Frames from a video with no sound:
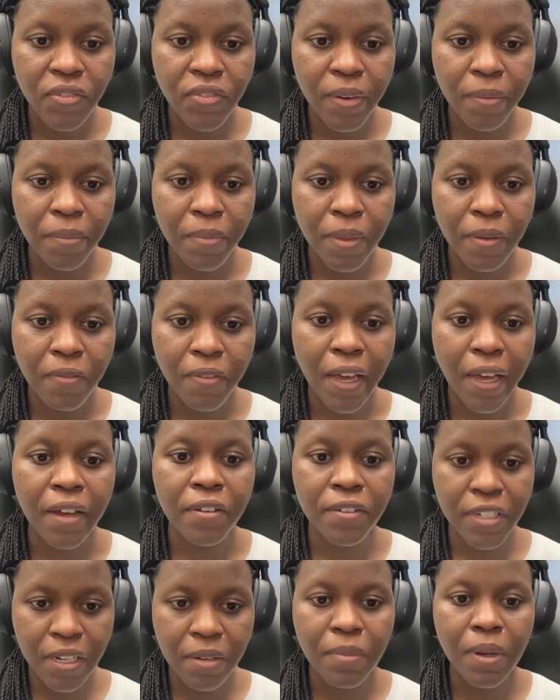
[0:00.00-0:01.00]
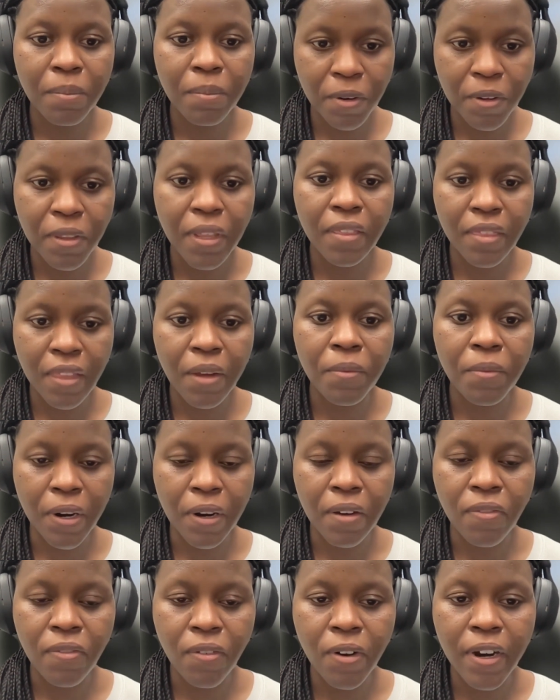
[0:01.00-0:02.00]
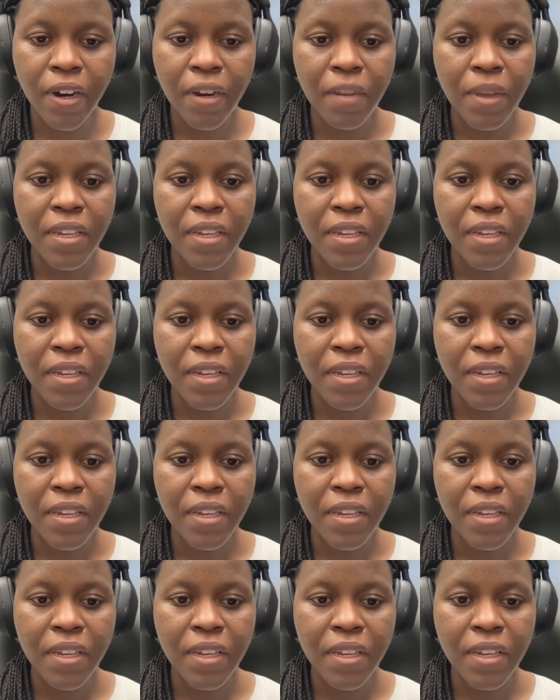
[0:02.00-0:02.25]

from the faculty member that they work for.